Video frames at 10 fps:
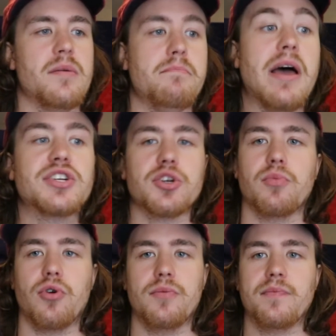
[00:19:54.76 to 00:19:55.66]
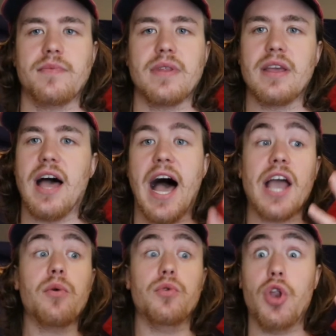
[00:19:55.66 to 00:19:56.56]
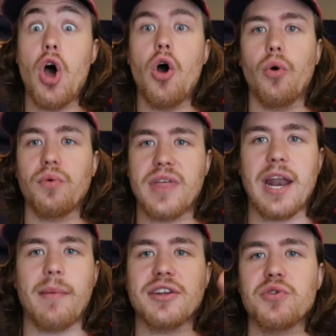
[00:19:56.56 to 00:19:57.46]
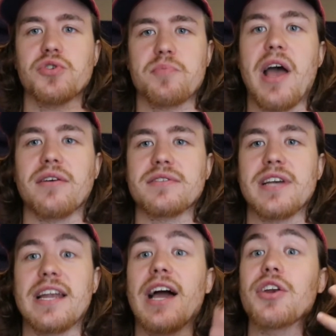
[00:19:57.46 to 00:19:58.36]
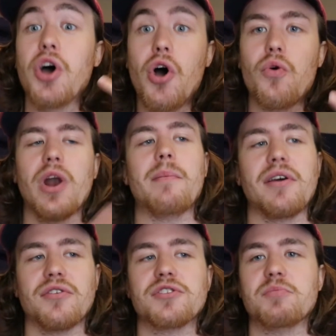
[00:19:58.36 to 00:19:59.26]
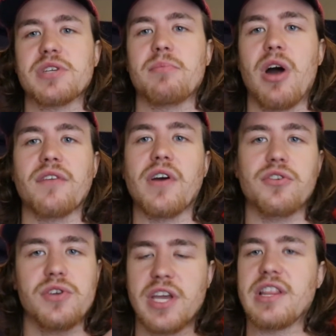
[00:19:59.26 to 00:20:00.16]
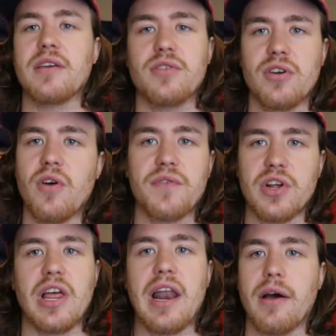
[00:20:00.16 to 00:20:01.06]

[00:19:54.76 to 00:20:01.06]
measurable. I know that I'm at 200 pounds and I know when I'm at 13% body fat. You can get that, you can go figure that